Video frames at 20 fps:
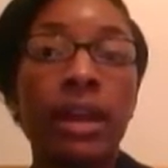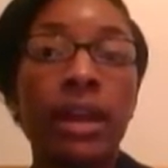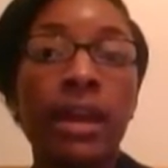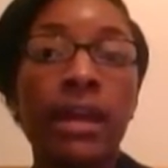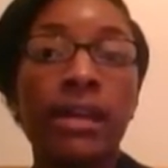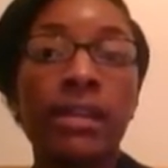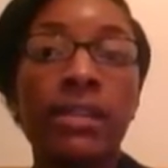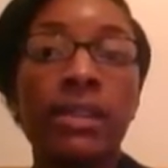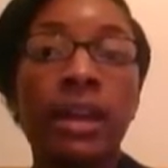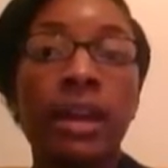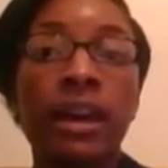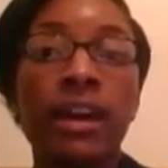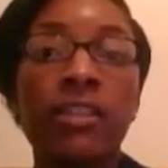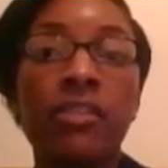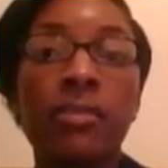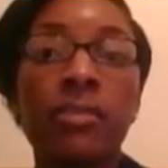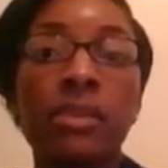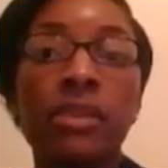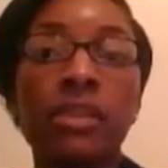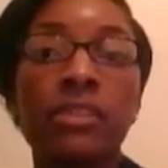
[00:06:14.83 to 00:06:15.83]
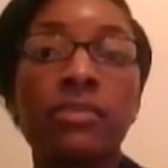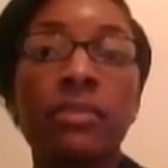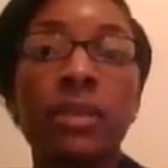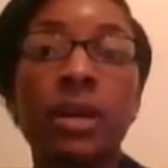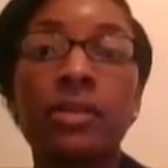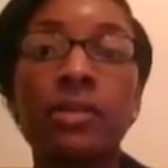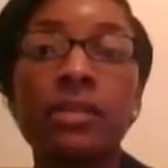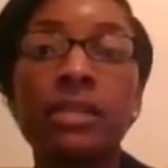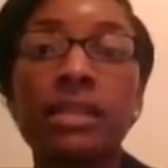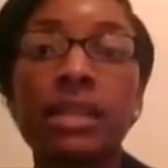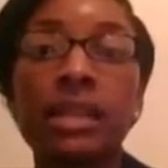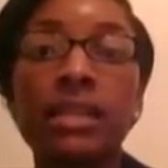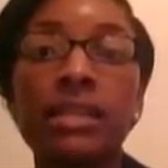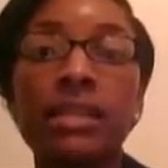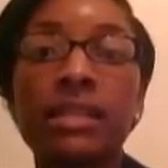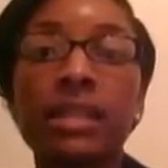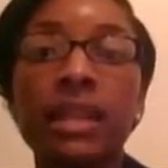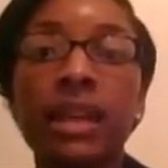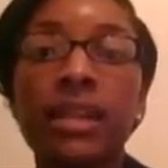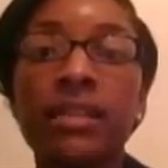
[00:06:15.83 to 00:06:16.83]
And the health belief model
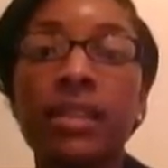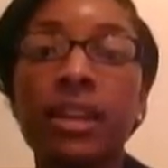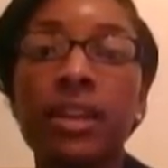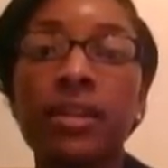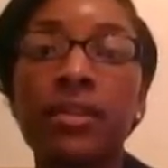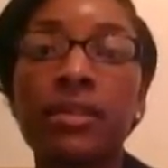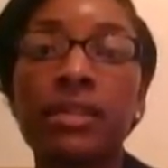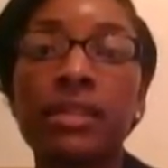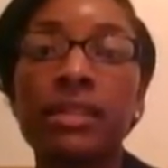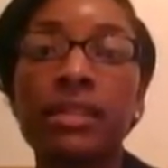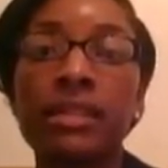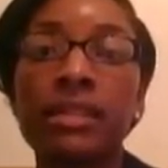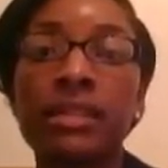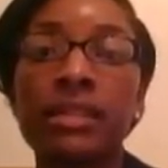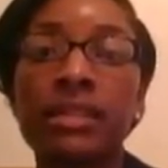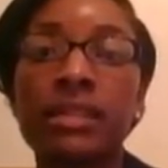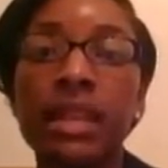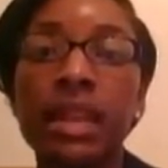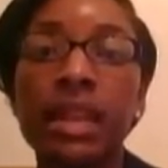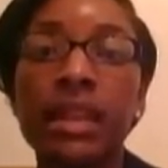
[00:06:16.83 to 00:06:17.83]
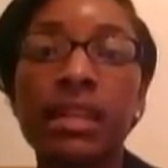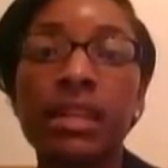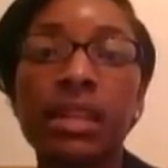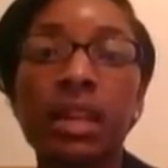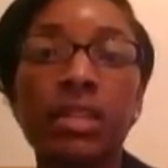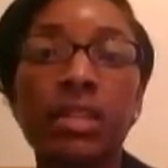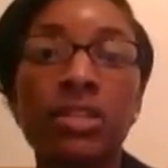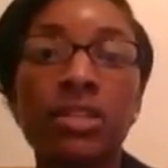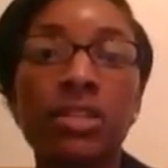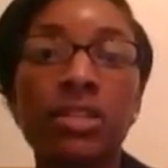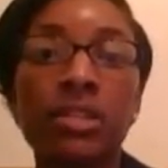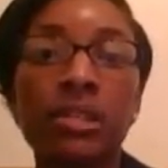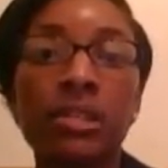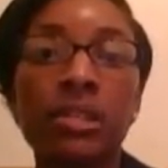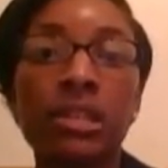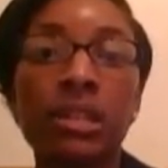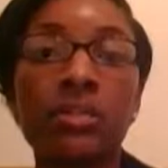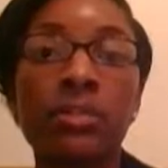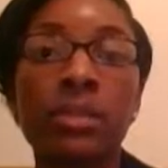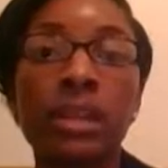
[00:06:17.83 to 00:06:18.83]
states that there is a
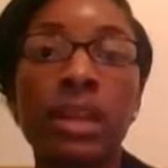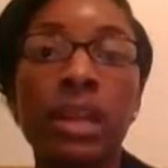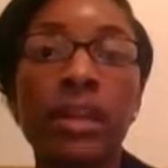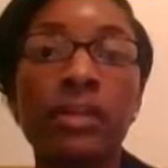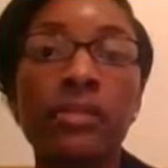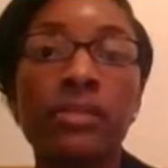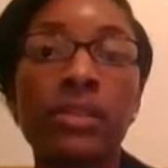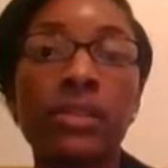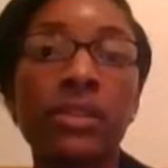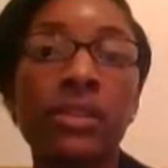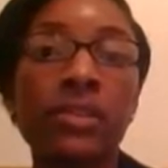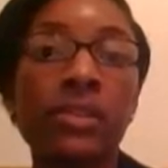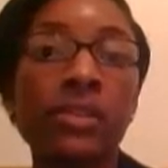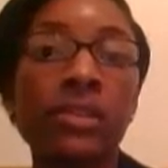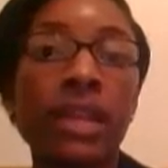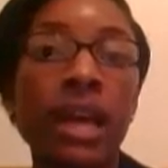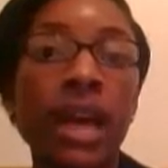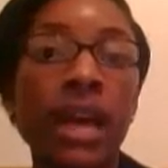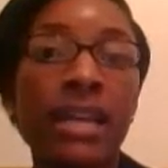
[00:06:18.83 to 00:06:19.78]
psychological and behavioral